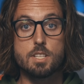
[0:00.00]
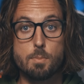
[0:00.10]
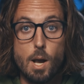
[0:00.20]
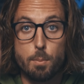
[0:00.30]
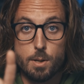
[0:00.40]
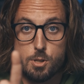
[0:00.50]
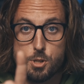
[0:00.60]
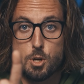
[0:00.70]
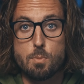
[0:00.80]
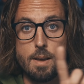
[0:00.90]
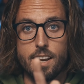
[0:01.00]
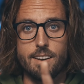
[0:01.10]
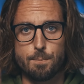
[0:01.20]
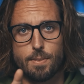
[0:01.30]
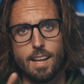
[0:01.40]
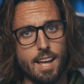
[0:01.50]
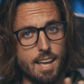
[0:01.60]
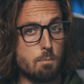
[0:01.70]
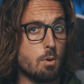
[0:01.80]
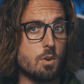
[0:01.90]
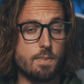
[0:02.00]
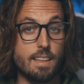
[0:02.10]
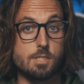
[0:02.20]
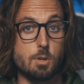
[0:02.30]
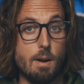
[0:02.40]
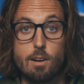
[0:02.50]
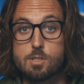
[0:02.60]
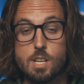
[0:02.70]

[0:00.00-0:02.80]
to be able to zoom in uh, and move things around.